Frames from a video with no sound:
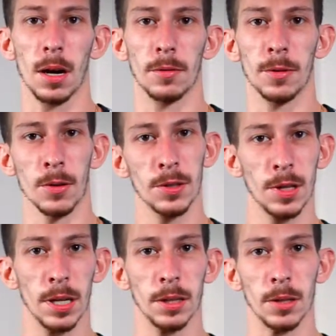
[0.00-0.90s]
First
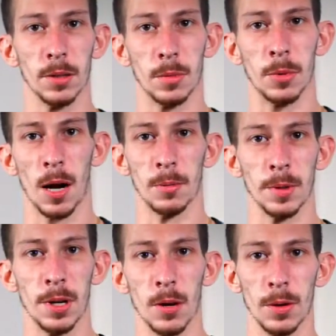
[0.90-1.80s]
thing that you can
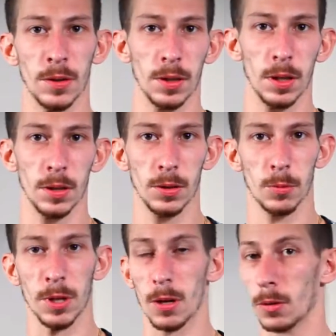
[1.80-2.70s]
probably notice is
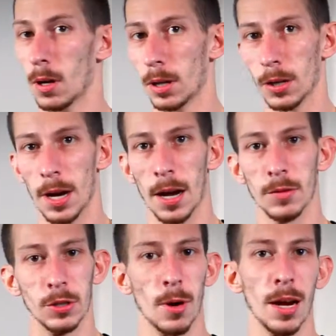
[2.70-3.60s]
we no longer
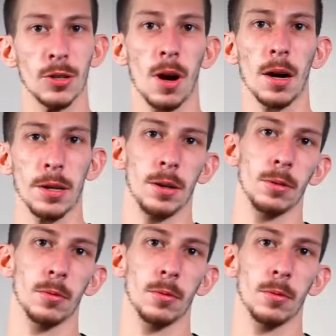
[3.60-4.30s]
have scratch audio.